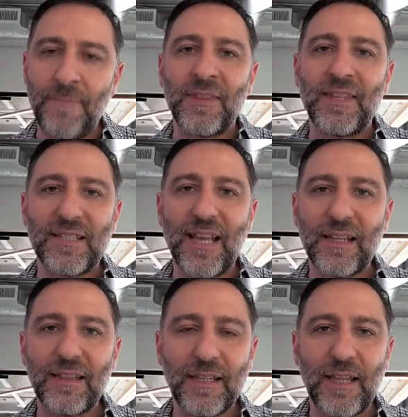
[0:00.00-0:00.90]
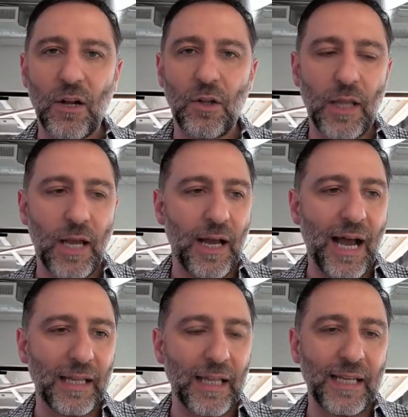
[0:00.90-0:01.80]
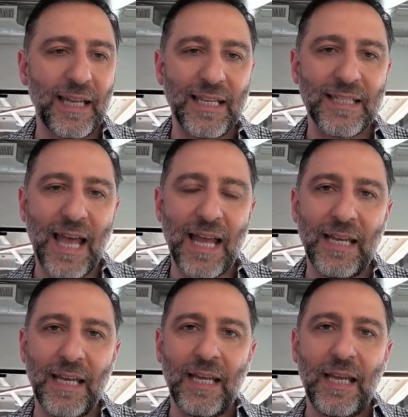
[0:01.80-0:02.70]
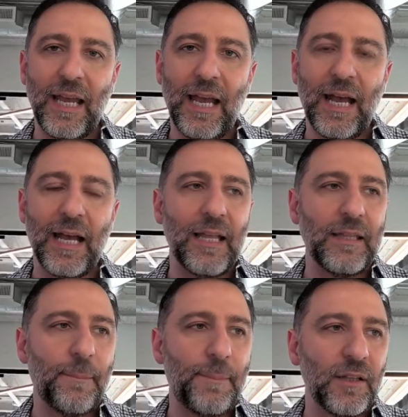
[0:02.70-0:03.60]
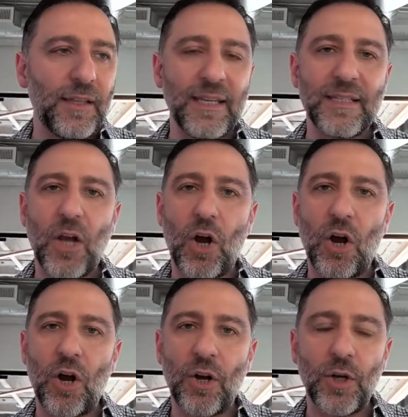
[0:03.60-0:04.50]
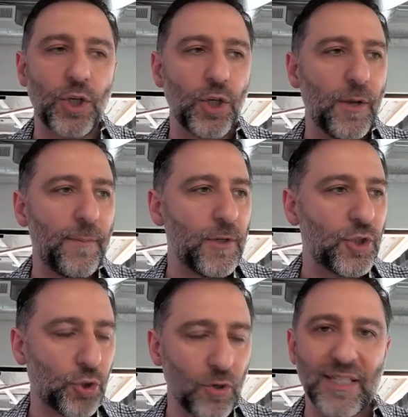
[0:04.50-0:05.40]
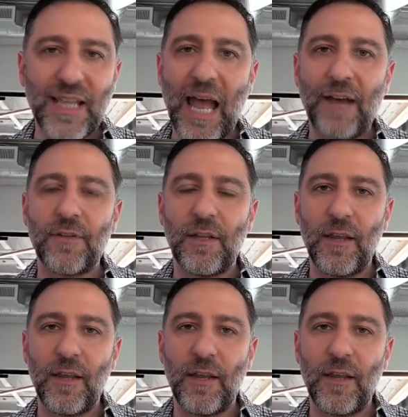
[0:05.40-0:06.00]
The second thing that I'll highlight is that the buildings are short-staffed.